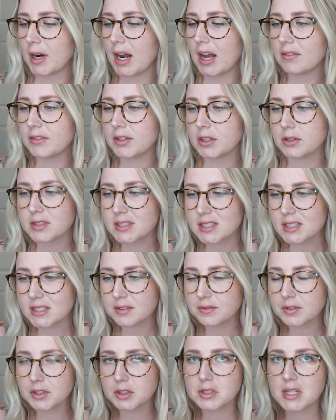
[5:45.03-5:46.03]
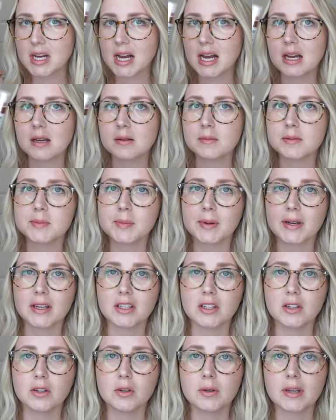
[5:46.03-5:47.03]
I've used this a few times,
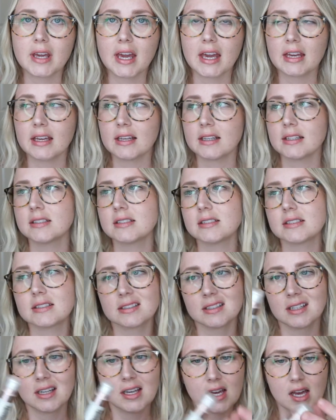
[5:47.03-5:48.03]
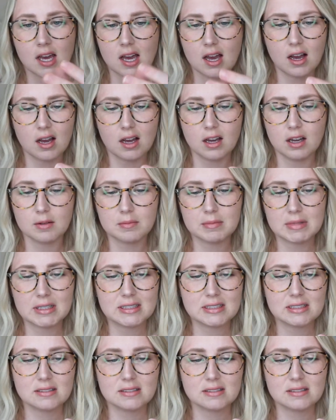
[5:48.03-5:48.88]
but you can't um,